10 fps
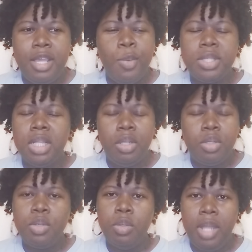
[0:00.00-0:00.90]
it was a little
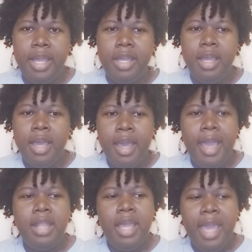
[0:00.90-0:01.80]
too late
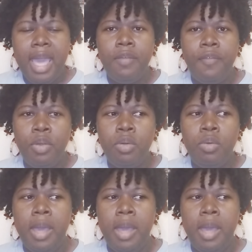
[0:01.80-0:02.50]
and they had a few